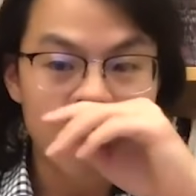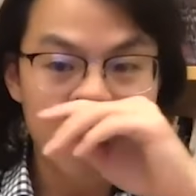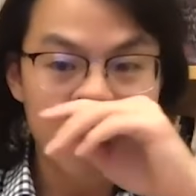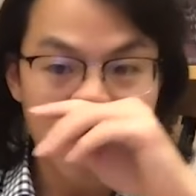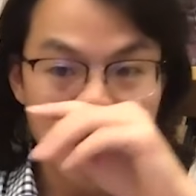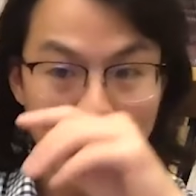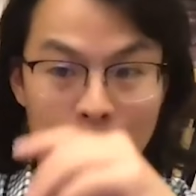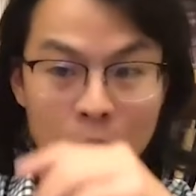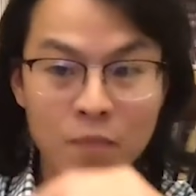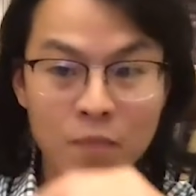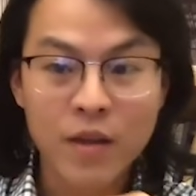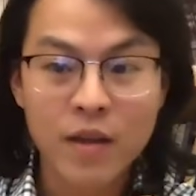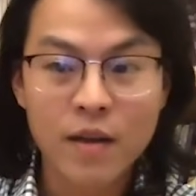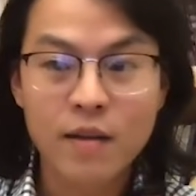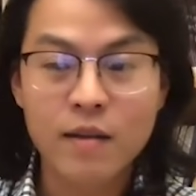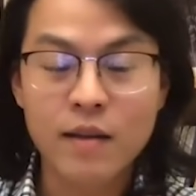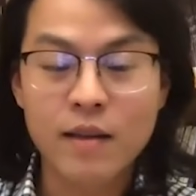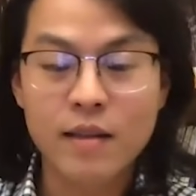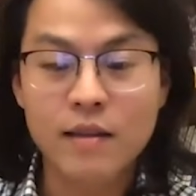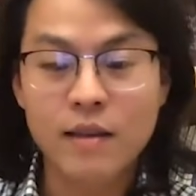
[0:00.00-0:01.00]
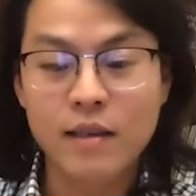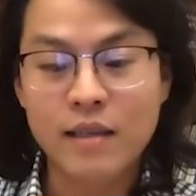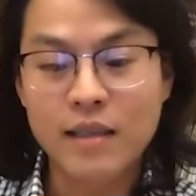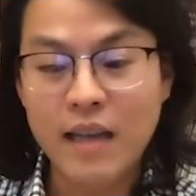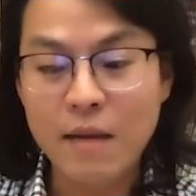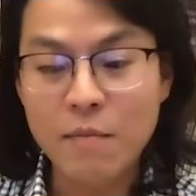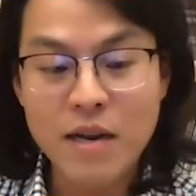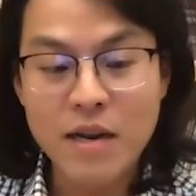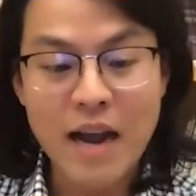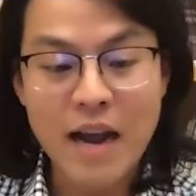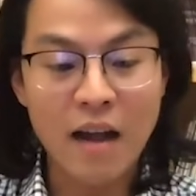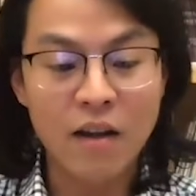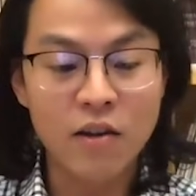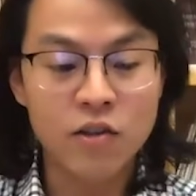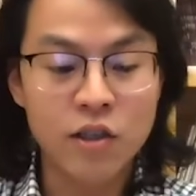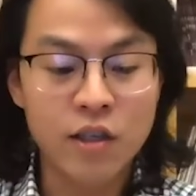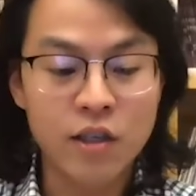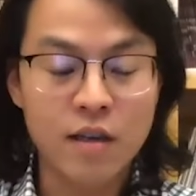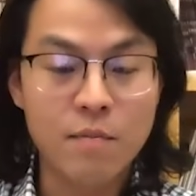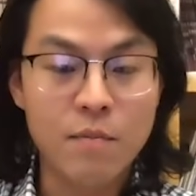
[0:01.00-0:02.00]
So the, the same
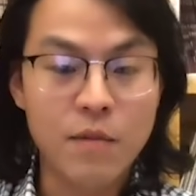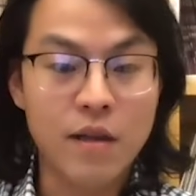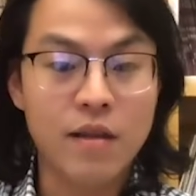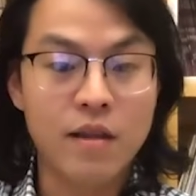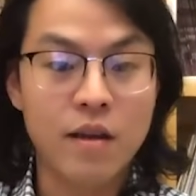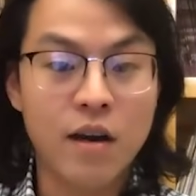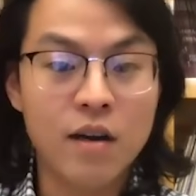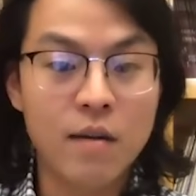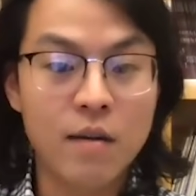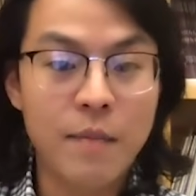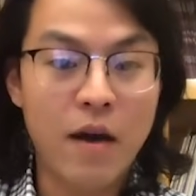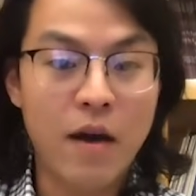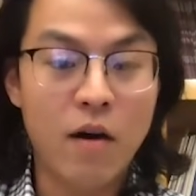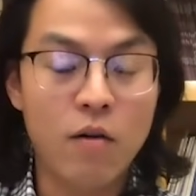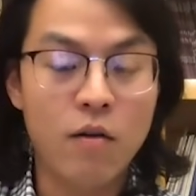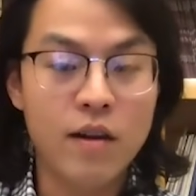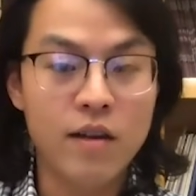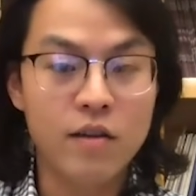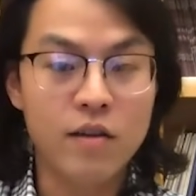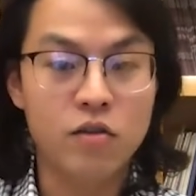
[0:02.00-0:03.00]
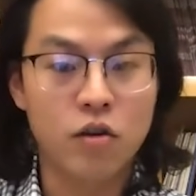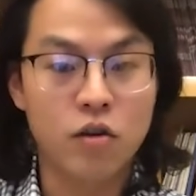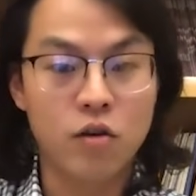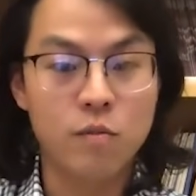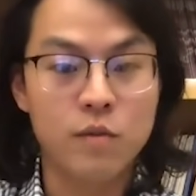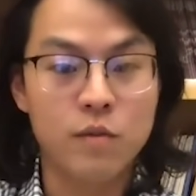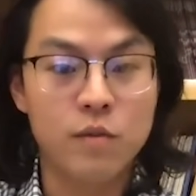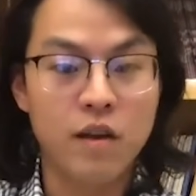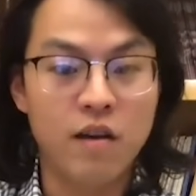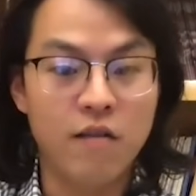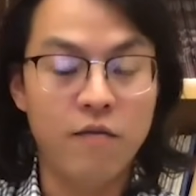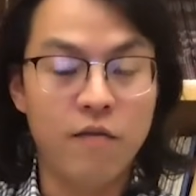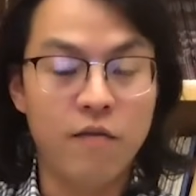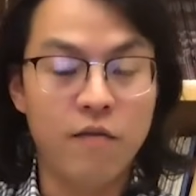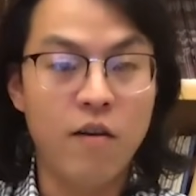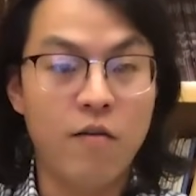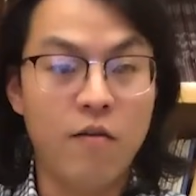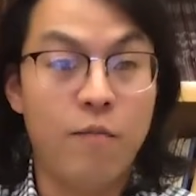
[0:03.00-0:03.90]
analogy can be thought about in terms of,